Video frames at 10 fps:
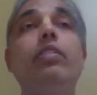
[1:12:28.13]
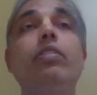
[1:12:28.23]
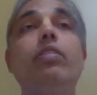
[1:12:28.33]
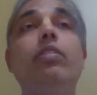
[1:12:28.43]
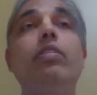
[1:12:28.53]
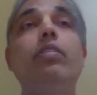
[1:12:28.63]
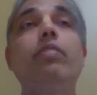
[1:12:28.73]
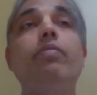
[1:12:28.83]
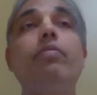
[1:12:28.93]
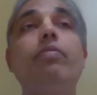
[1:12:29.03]

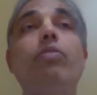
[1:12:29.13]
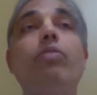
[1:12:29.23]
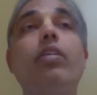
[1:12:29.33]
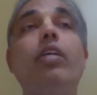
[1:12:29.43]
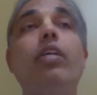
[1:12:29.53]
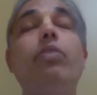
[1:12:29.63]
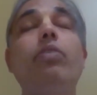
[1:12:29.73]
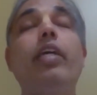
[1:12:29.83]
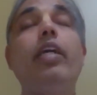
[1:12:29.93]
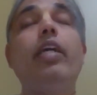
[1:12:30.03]
So we will continue
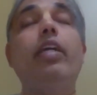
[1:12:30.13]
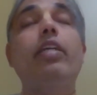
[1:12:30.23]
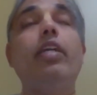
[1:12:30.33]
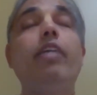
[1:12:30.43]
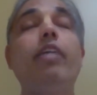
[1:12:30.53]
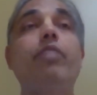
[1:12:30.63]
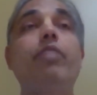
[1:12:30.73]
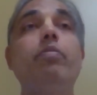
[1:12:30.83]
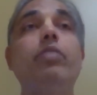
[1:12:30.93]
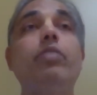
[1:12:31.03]
again another lifetime.